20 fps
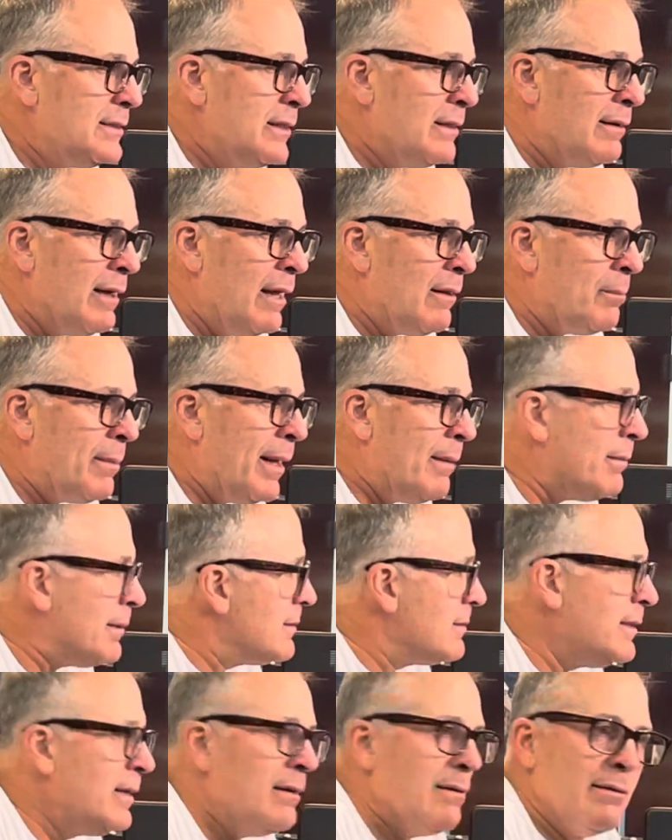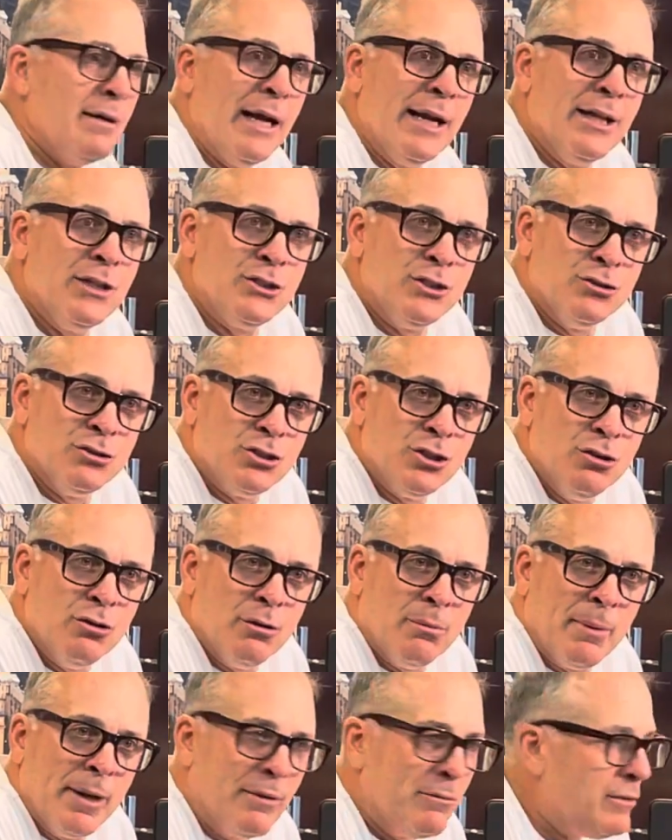Alabama, you know, got issues too.
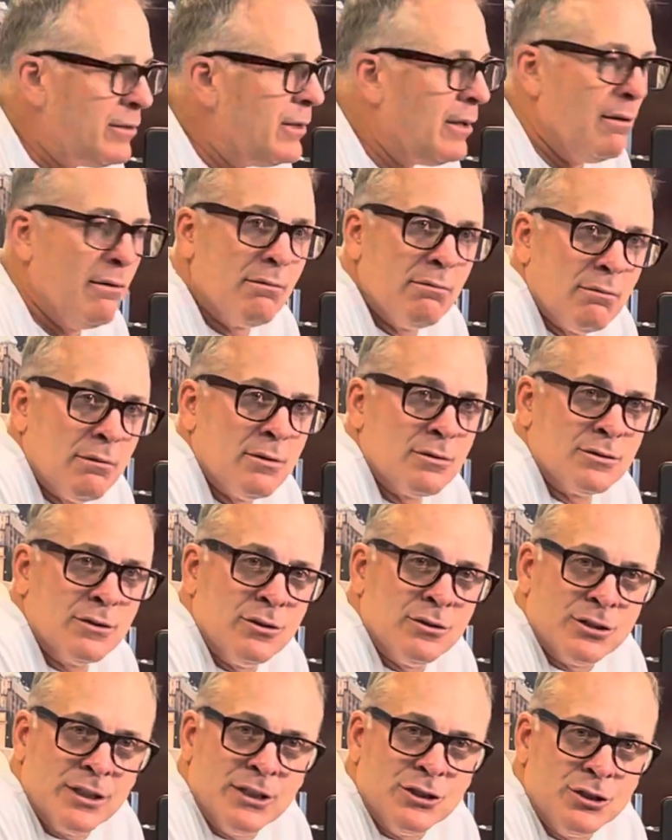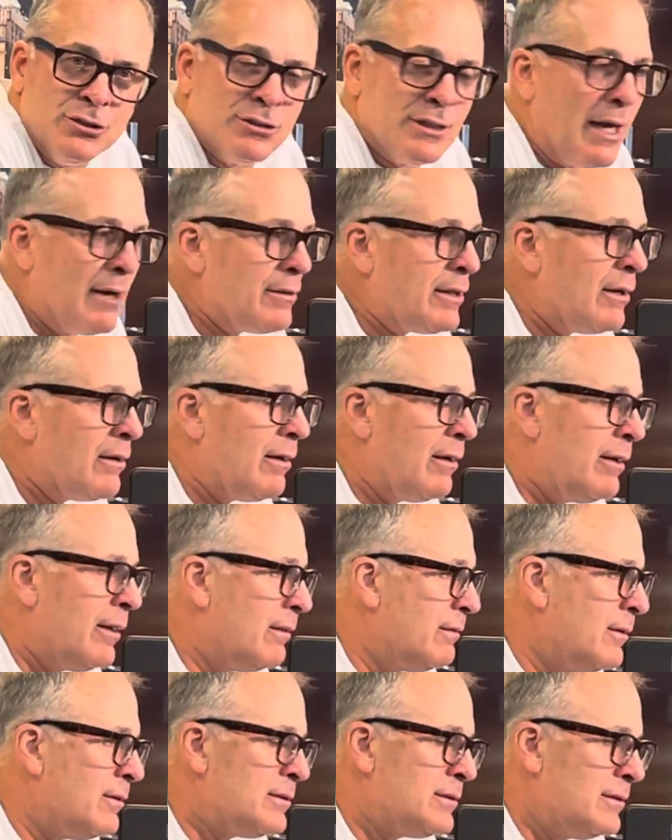I mean, you know, there's issues out there. You
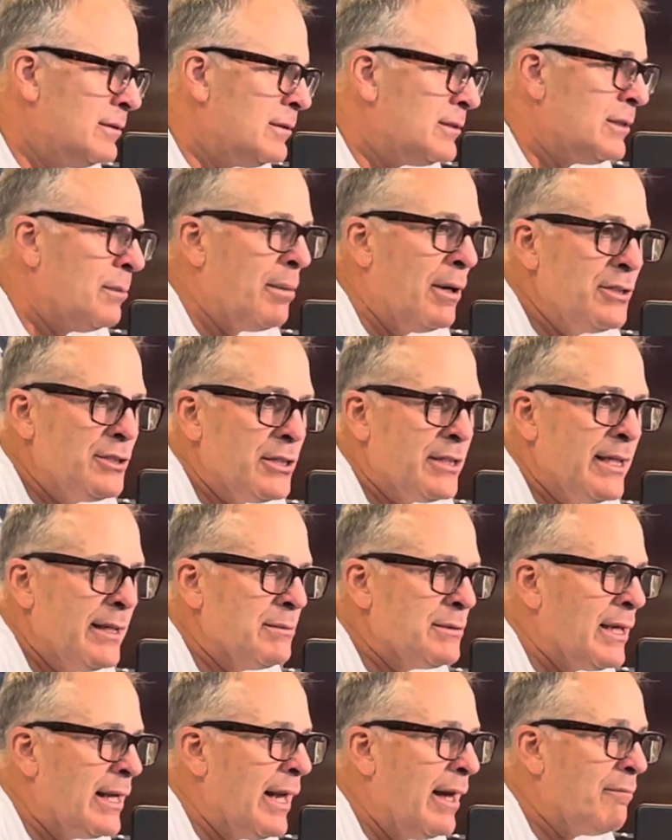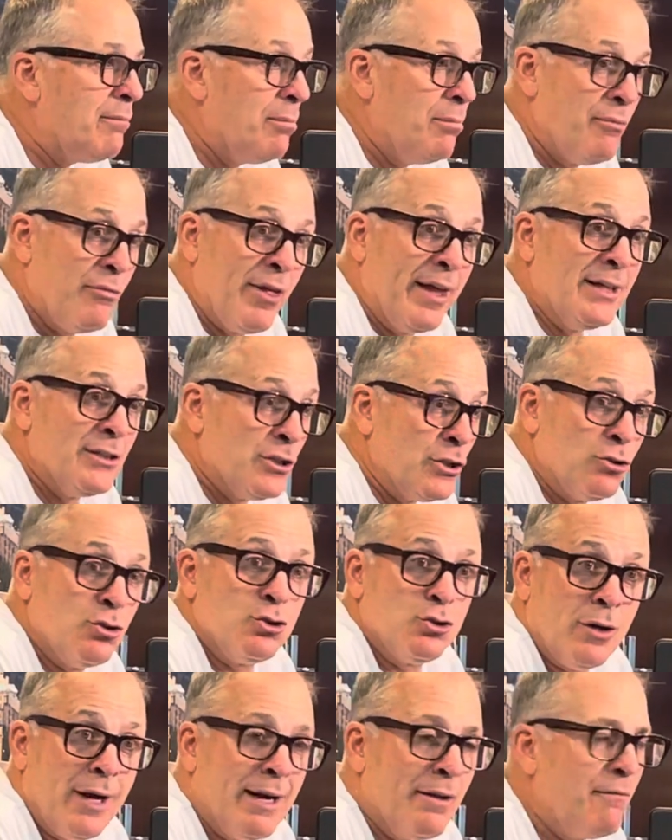know, there's a bunch of teams that have things that they're
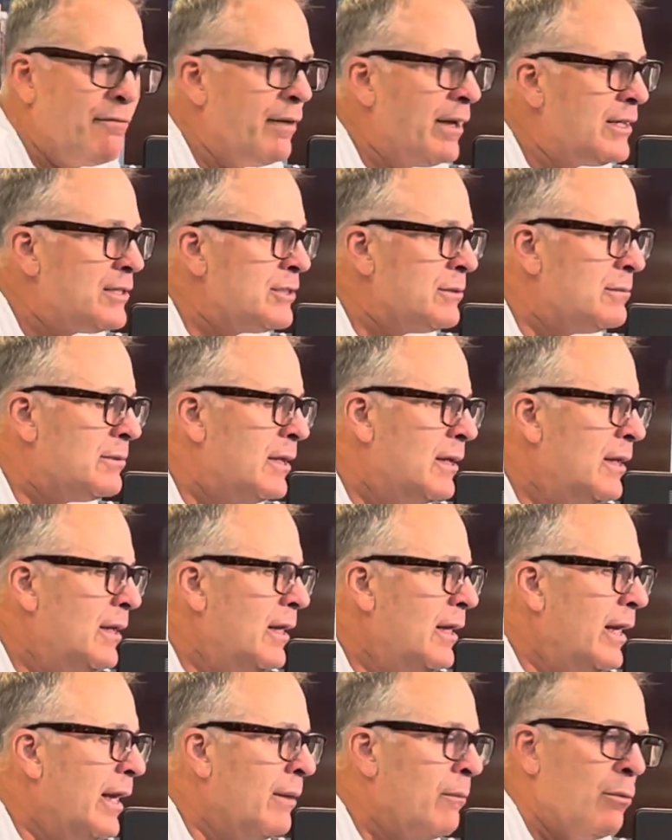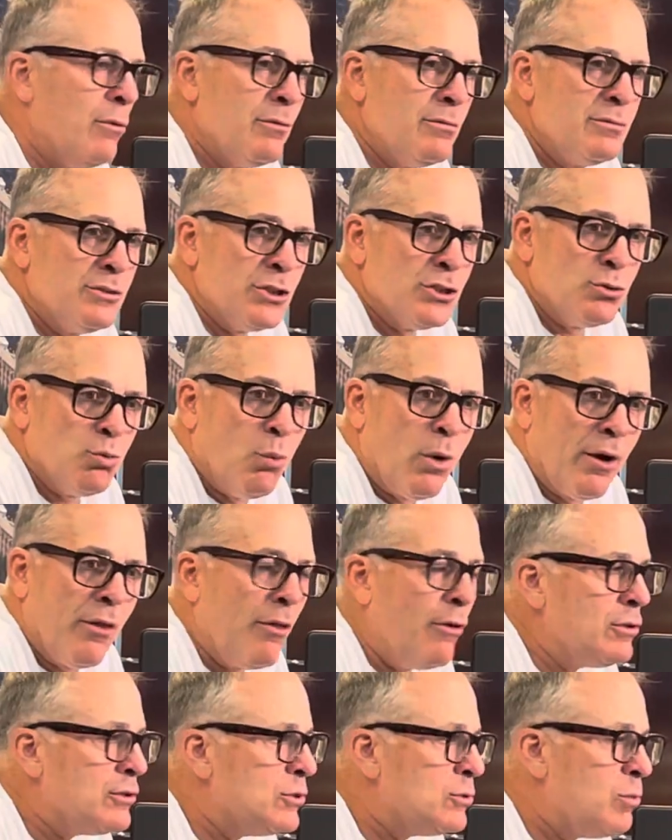trying to fix, and we're just one of
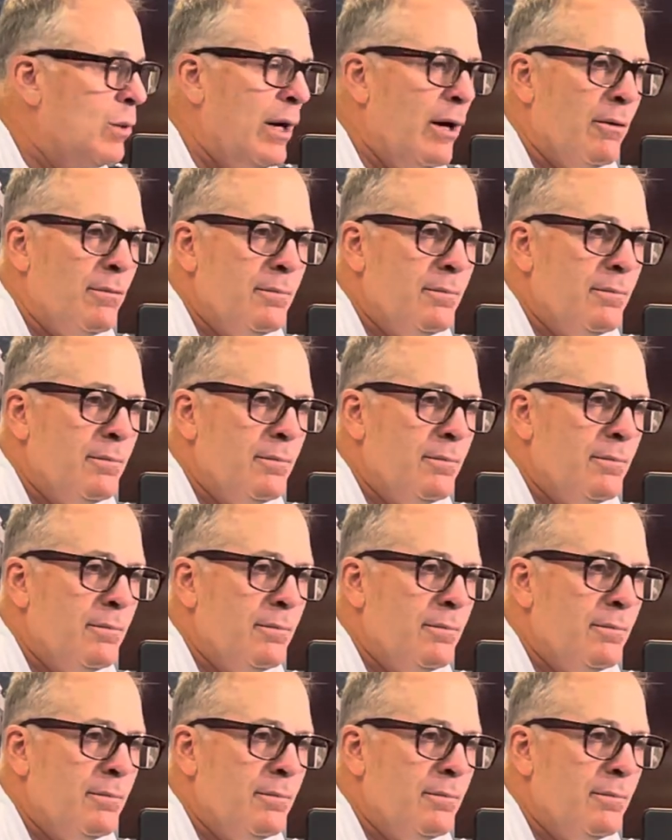those as well.